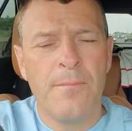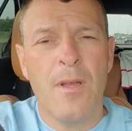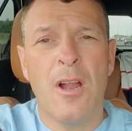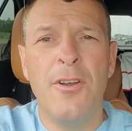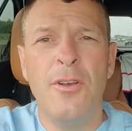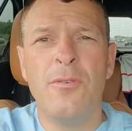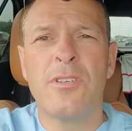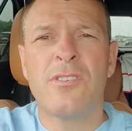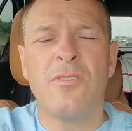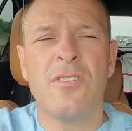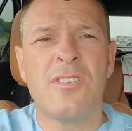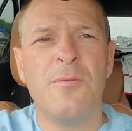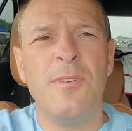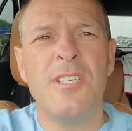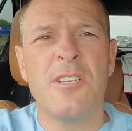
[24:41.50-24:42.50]
Our newest
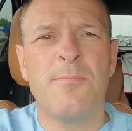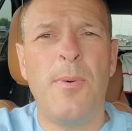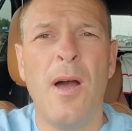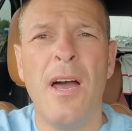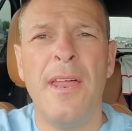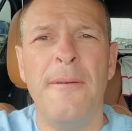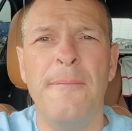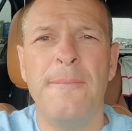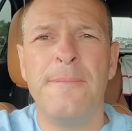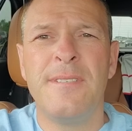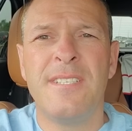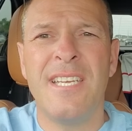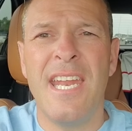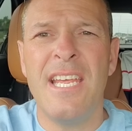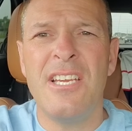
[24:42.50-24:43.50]
horse that we just bought,
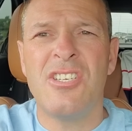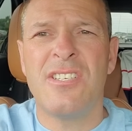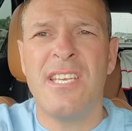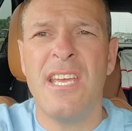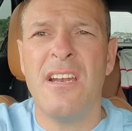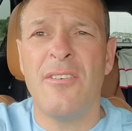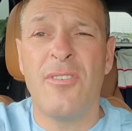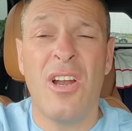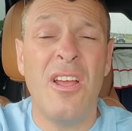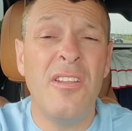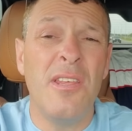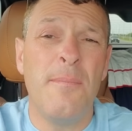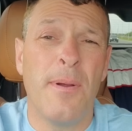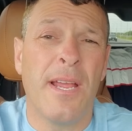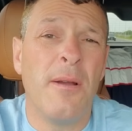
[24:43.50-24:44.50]
Tenacious Hanover. I
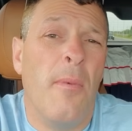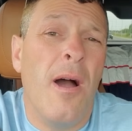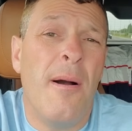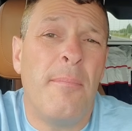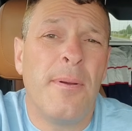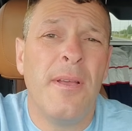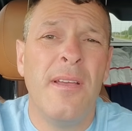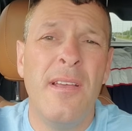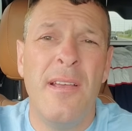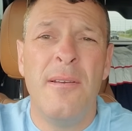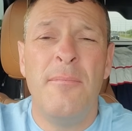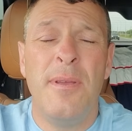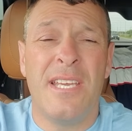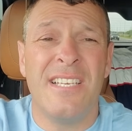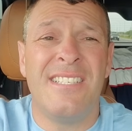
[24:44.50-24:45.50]
only bring him up
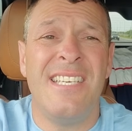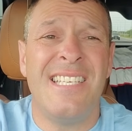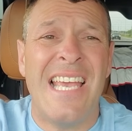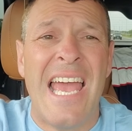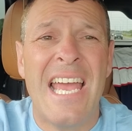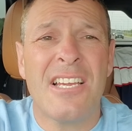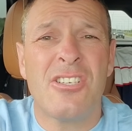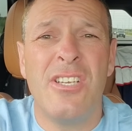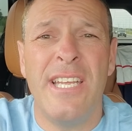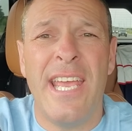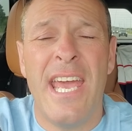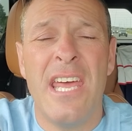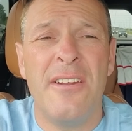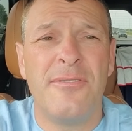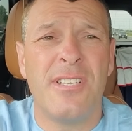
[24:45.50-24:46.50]
because he's actually
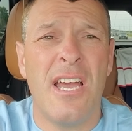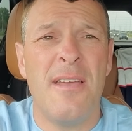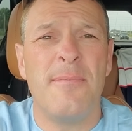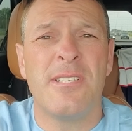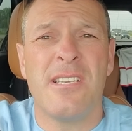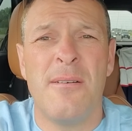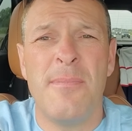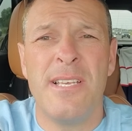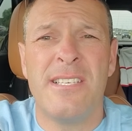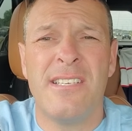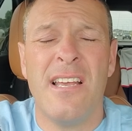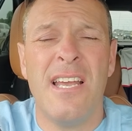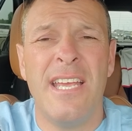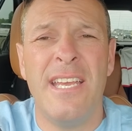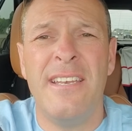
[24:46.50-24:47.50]
ahead of time, is on my
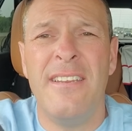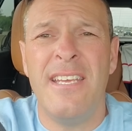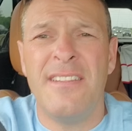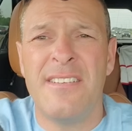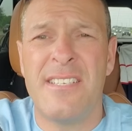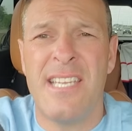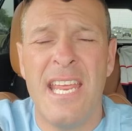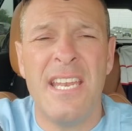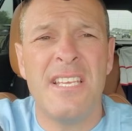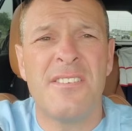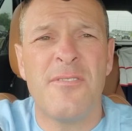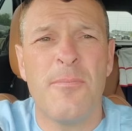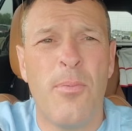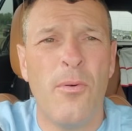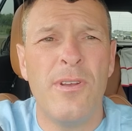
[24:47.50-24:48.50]
side in the
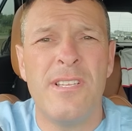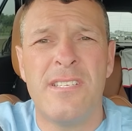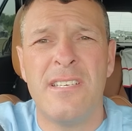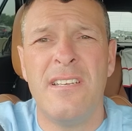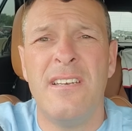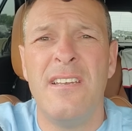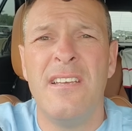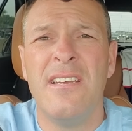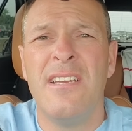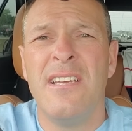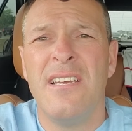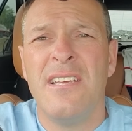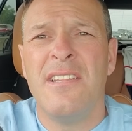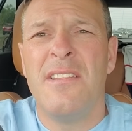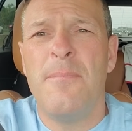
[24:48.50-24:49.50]
standings for points and
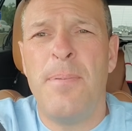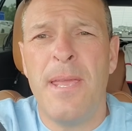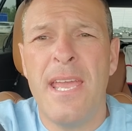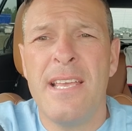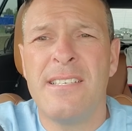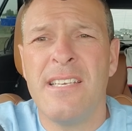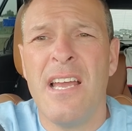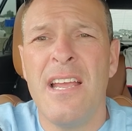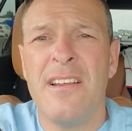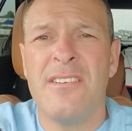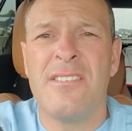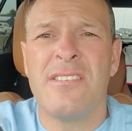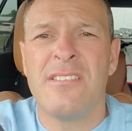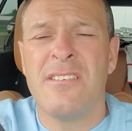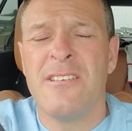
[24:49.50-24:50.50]
PA
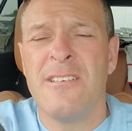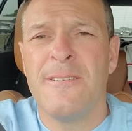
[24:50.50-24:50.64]
Sires.